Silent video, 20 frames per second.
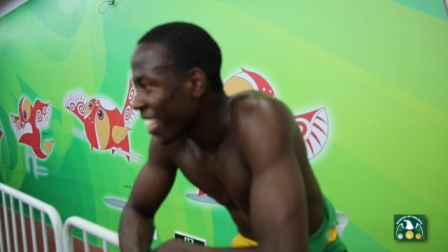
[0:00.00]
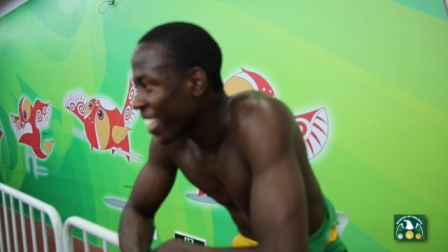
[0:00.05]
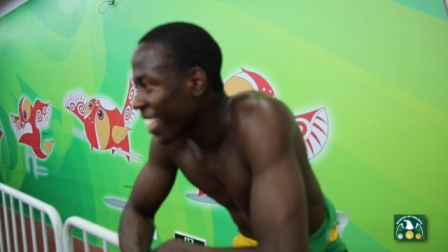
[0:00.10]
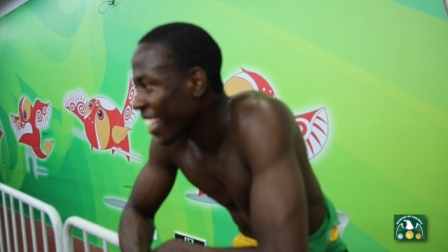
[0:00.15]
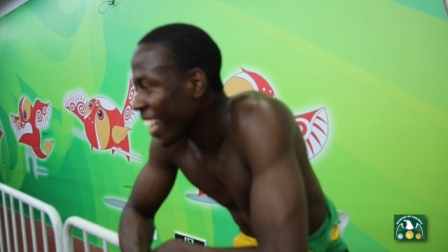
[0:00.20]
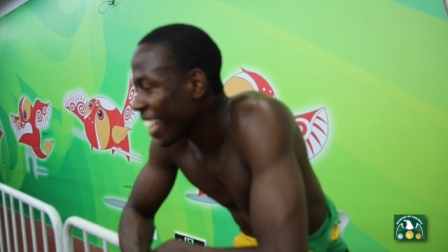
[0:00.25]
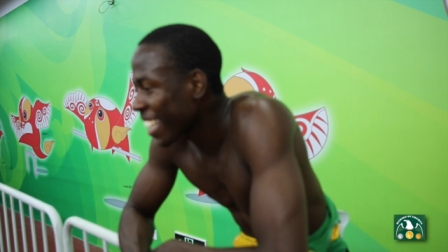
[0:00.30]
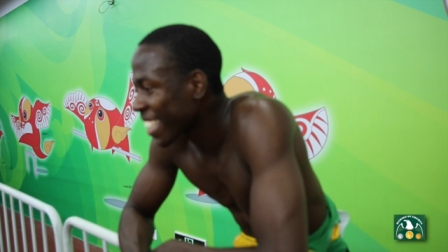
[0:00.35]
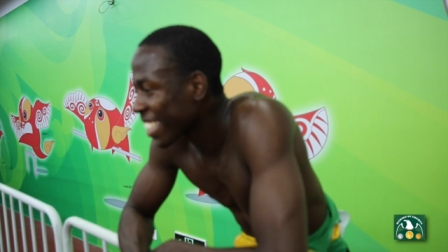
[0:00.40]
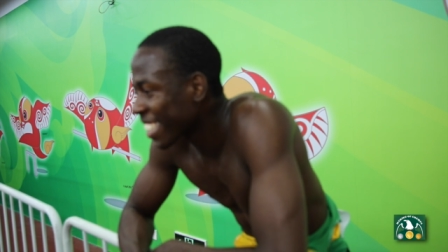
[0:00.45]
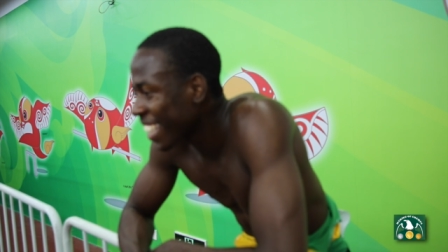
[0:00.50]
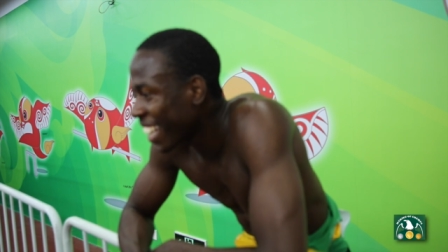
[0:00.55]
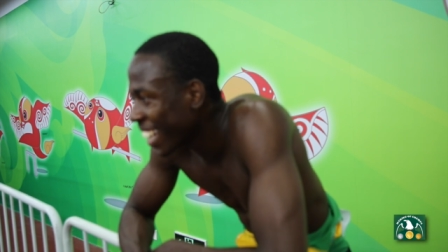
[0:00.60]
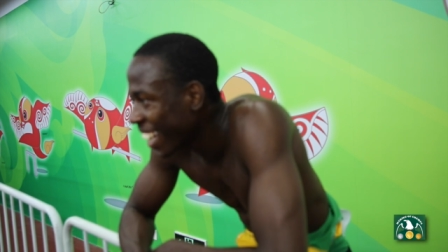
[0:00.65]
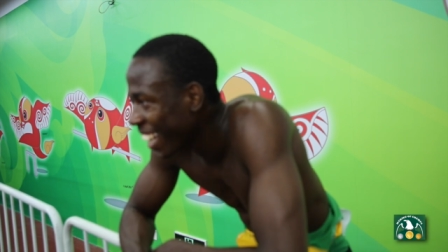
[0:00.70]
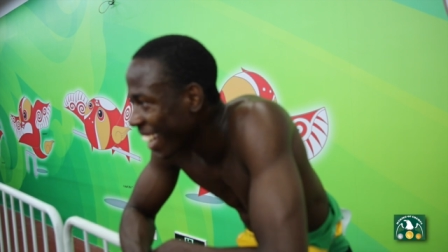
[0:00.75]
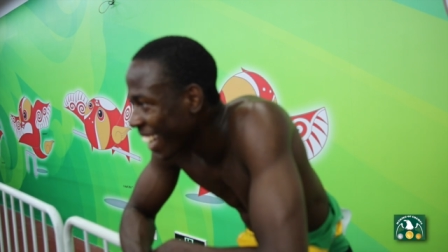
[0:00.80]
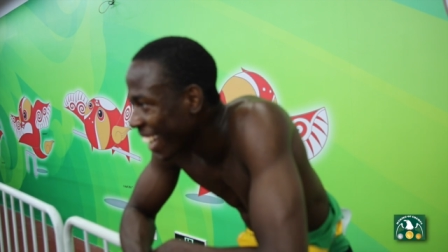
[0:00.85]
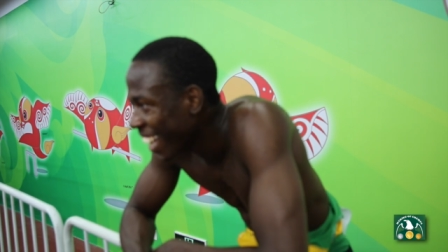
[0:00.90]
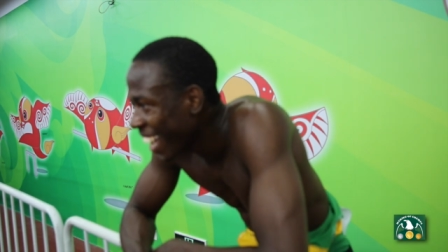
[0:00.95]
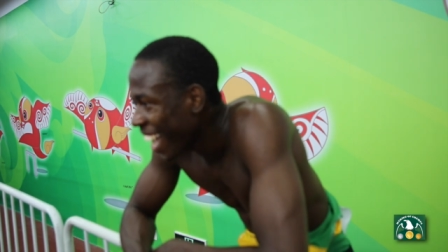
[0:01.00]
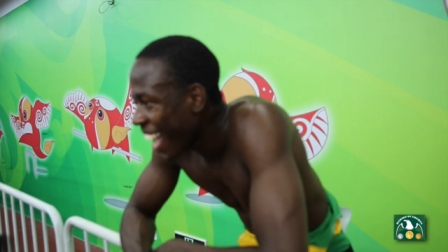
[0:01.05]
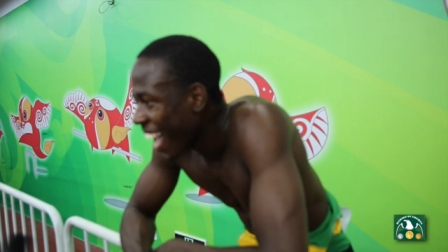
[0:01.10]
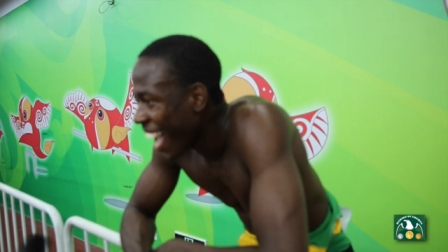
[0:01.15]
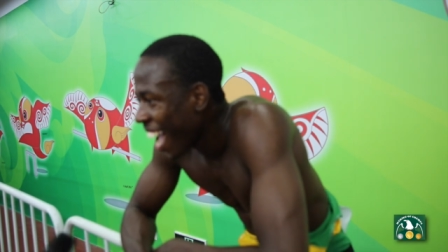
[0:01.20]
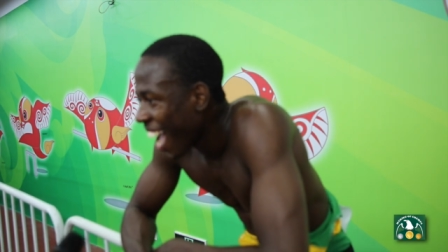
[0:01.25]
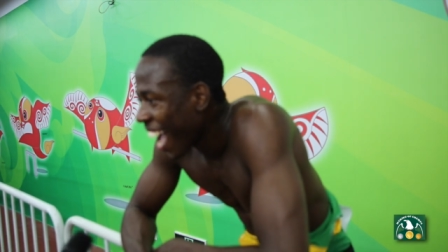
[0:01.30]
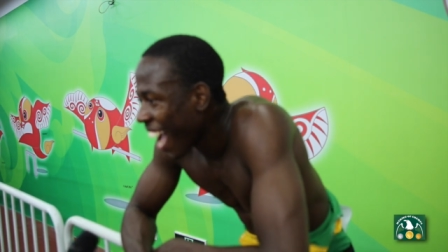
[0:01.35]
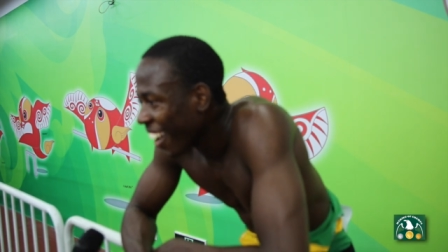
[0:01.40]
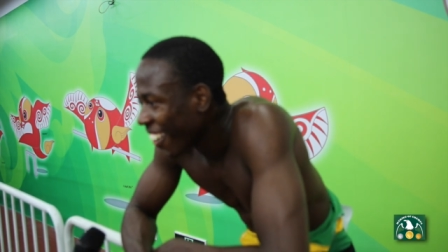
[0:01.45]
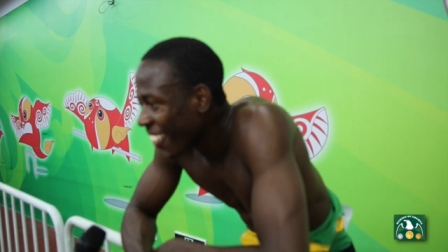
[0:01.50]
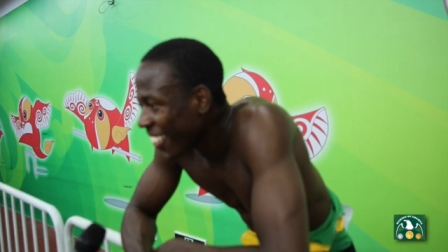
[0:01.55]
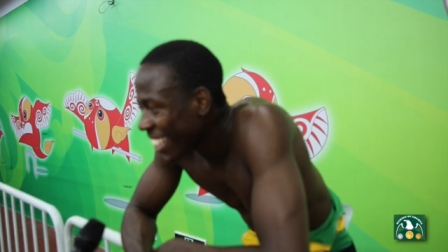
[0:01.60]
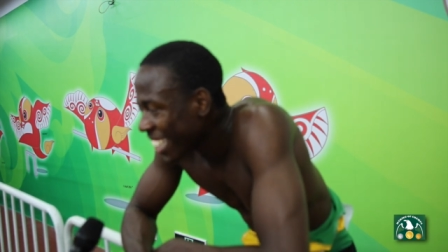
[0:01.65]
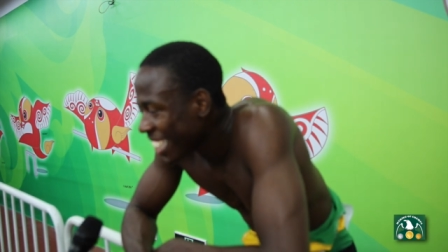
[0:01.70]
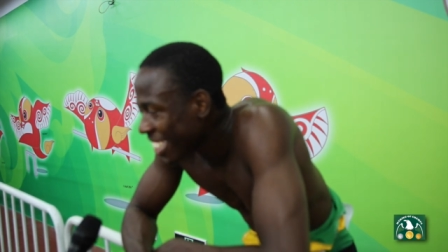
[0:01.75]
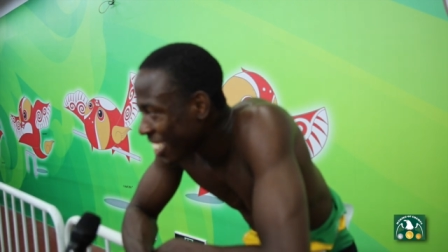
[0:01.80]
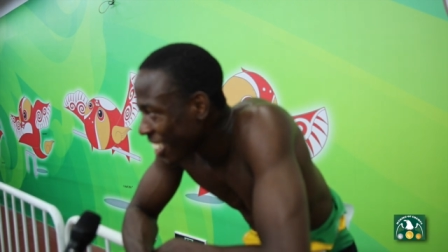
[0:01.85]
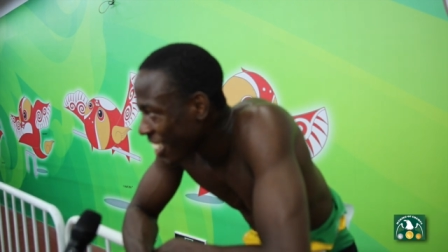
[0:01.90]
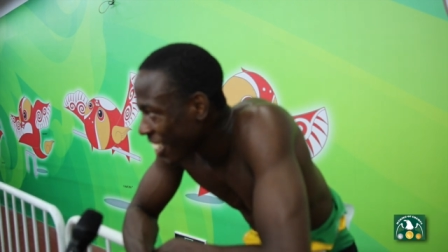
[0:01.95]
Yes, I want
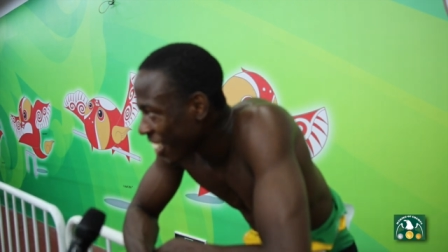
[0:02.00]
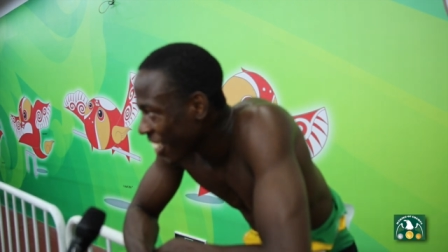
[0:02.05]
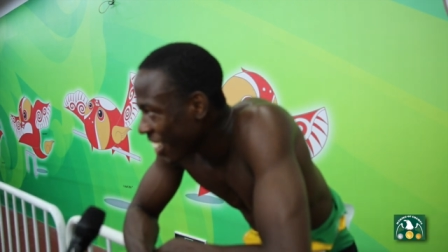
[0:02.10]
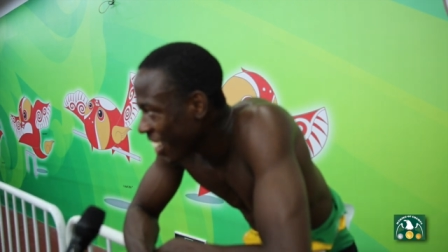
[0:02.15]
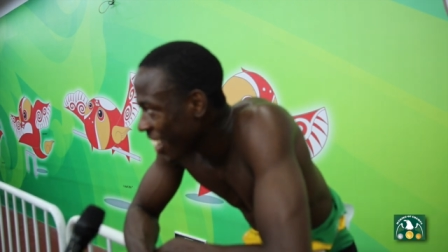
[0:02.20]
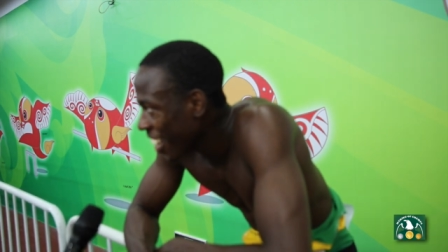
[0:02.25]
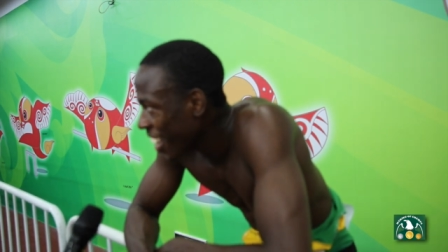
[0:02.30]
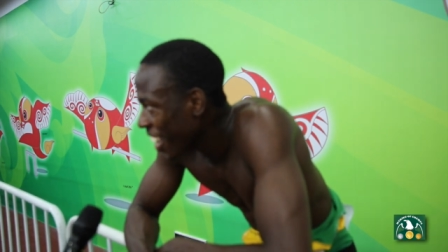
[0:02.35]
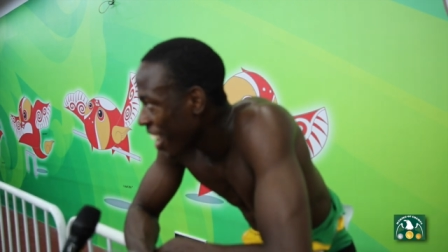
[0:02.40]
to share